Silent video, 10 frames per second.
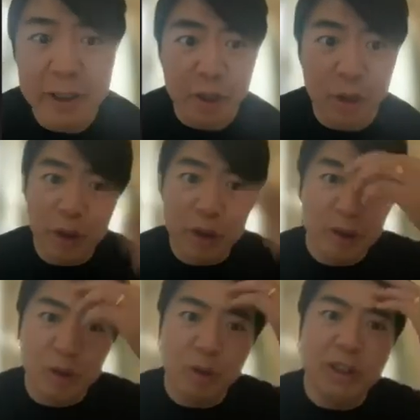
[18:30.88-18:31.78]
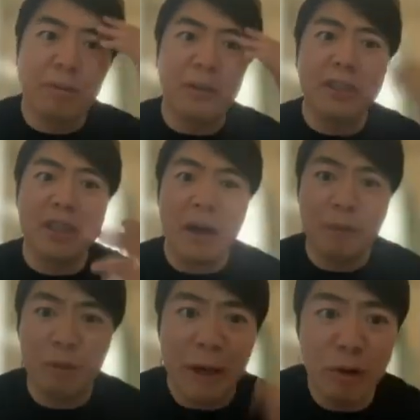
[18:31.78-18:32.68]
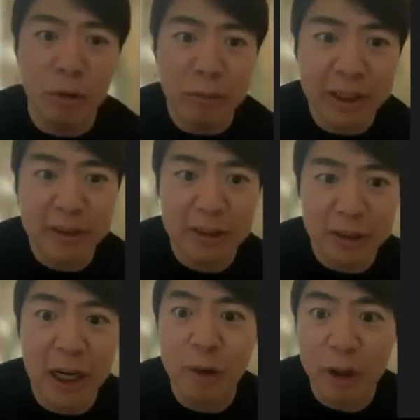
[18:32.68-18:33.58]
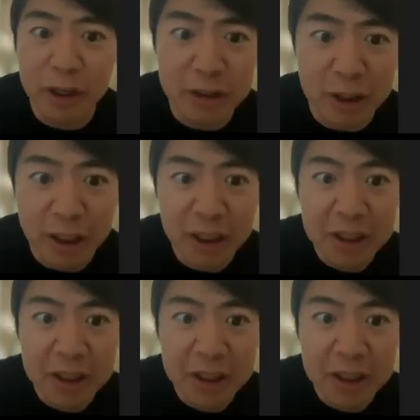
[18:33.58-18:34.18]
You please come to my room. Let's start rehearsing."